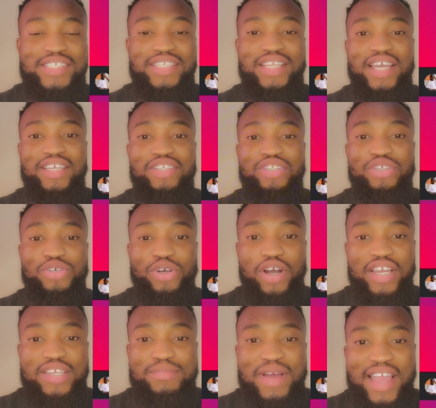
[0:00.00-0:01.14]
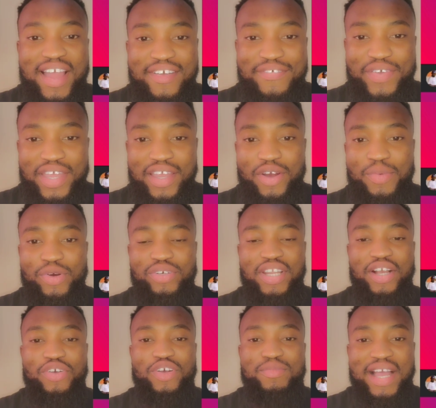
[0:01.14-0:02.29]
Lemon never give her money since when they
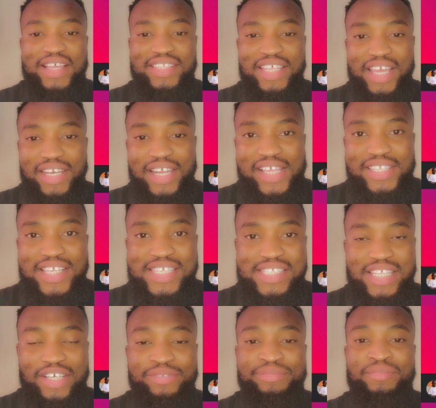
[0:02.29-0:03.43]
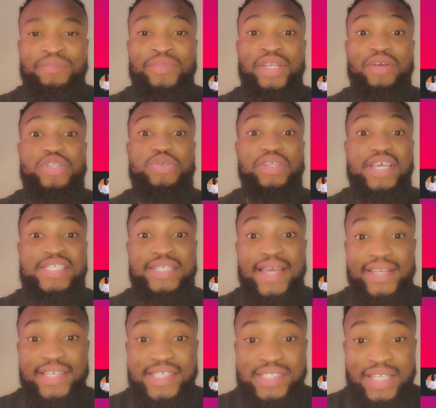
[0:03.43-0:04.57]
reconcile. Now why she go carry the money which she
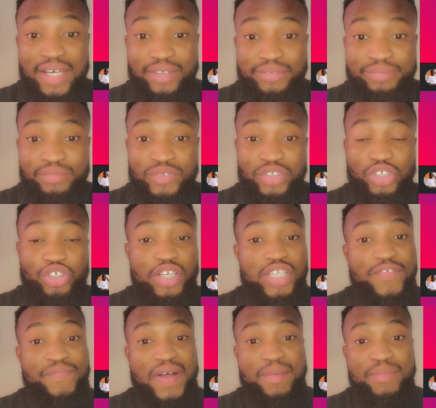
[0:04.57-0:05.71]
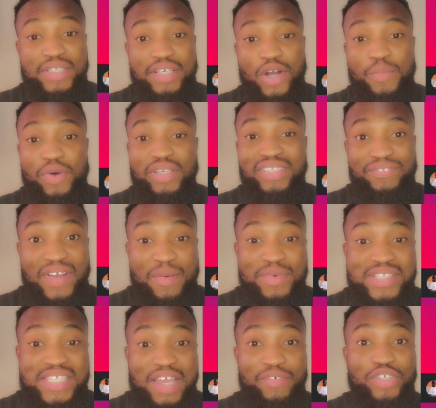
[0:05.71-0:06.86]
carry, the dollars which she carry?
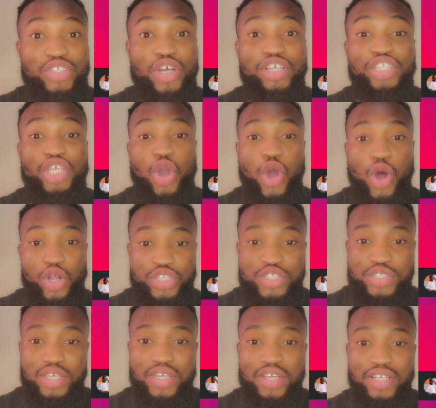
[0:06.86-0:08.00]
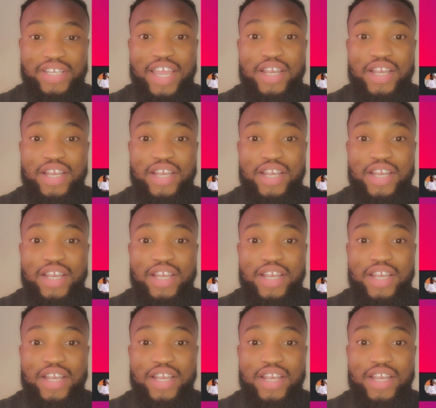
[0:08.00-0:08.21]
When she take them look after herself.